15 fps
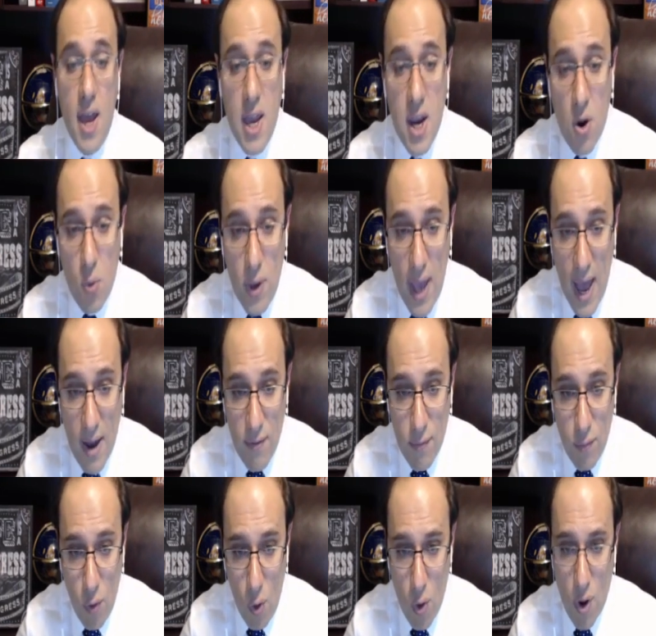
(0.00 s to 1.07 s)
Here we had
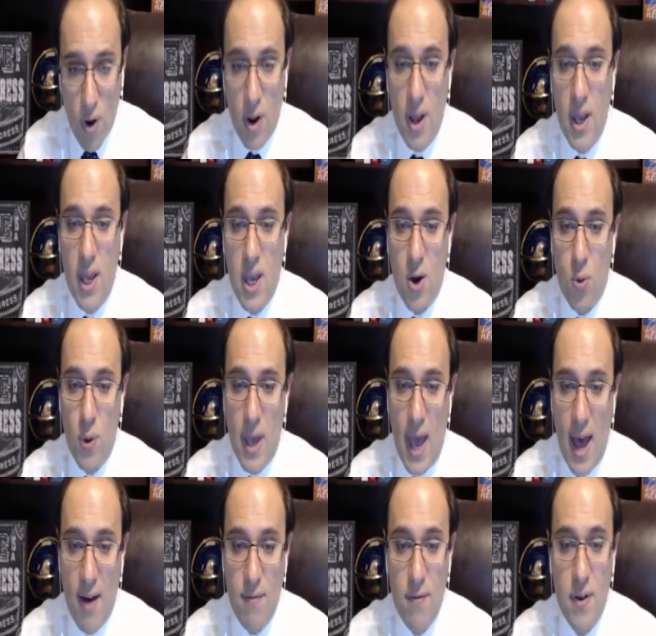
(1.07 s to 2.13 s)
4, here we
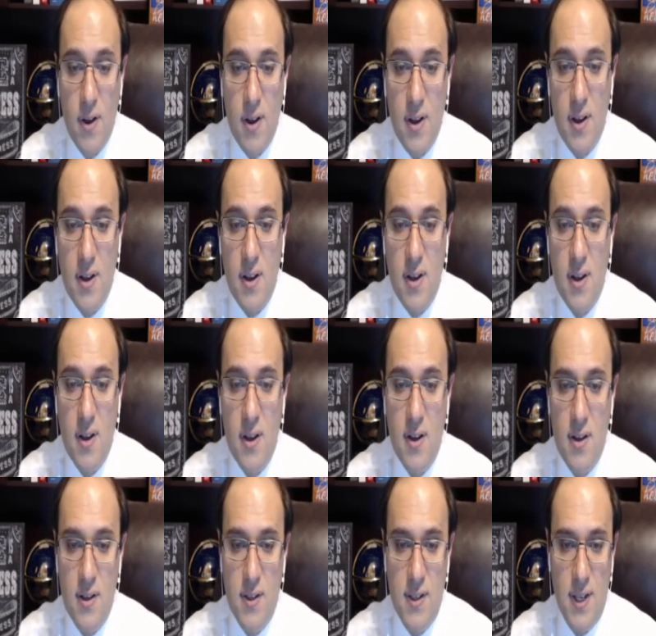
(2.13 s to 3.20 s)
have
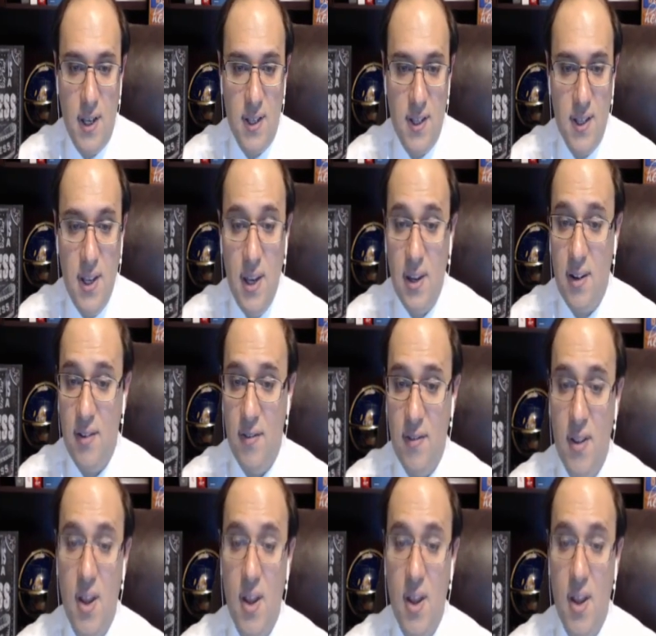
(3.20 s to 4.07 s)
16.